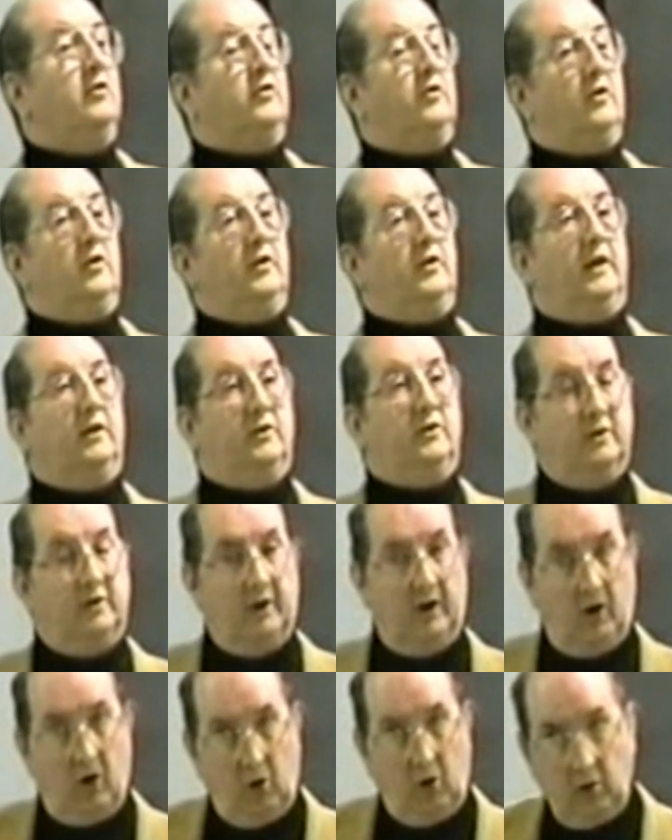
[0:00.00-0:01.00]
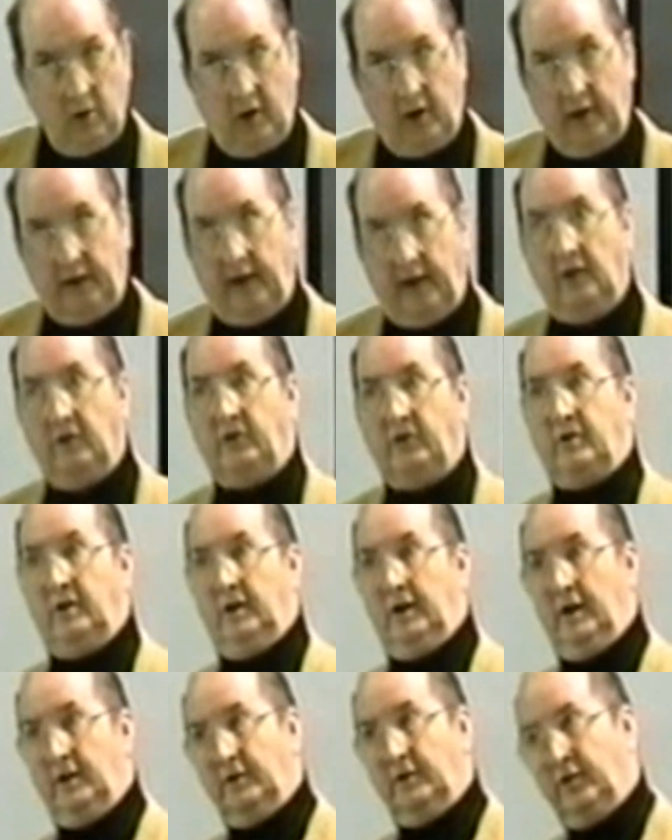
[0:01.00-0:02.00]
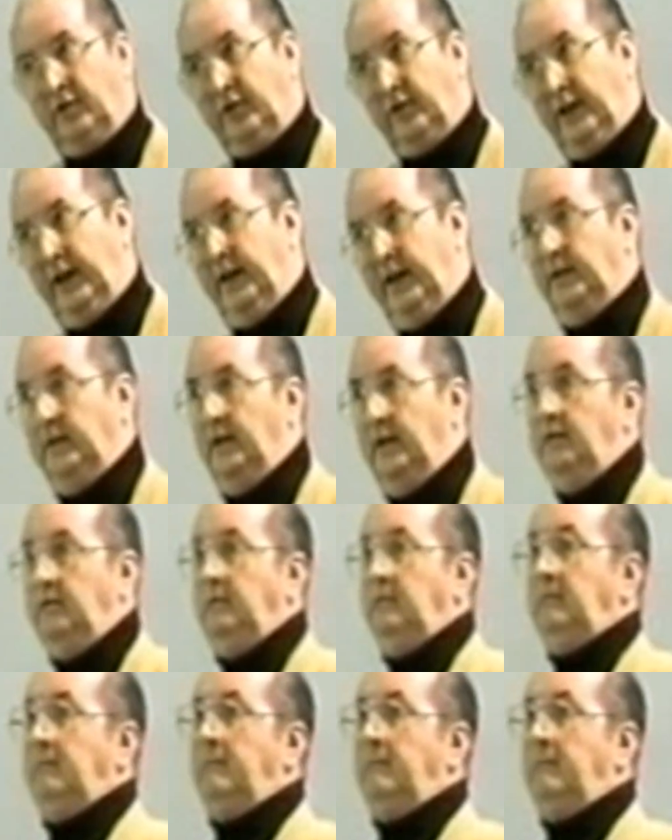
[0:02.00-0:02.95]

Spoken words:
so that the whole audience can understand it,